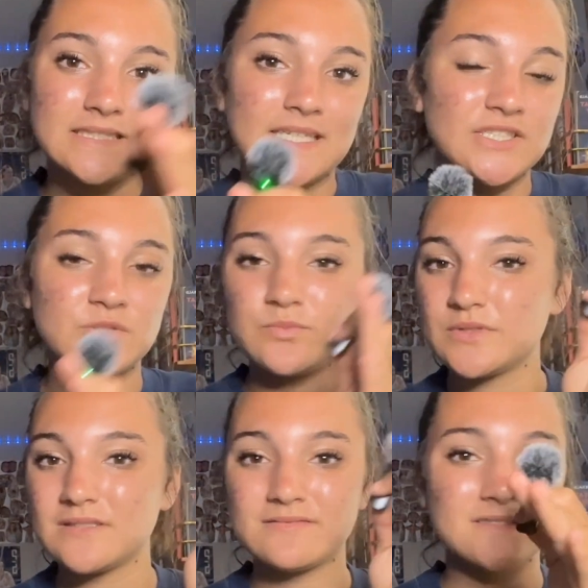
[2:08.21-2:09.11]
It just
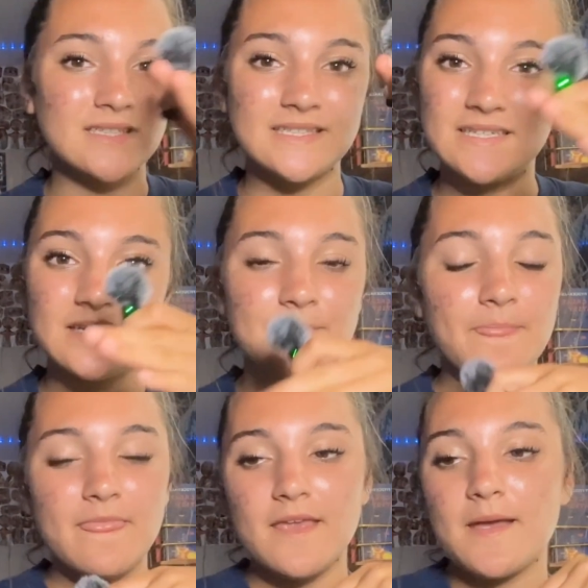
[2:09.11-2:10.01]
doesn't work like that.
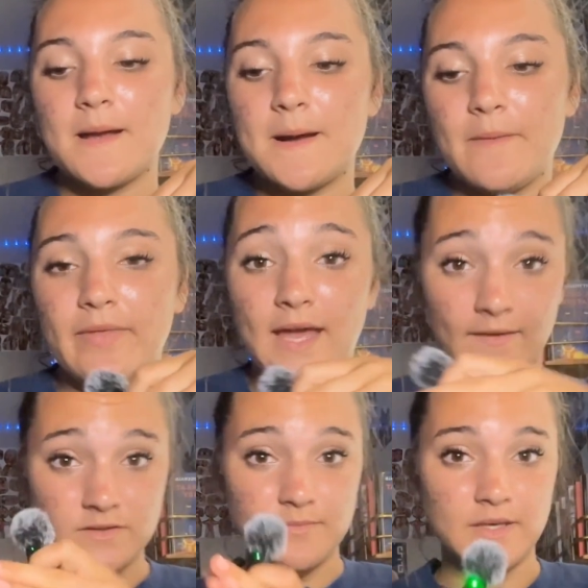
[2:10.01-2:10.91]
They
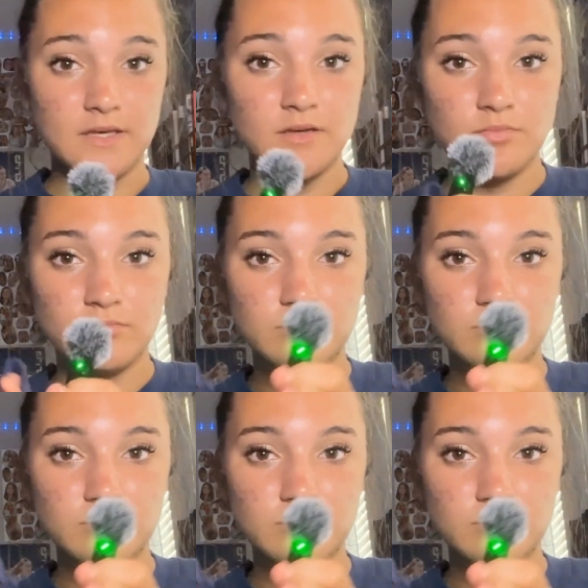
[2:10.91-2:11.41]
have to be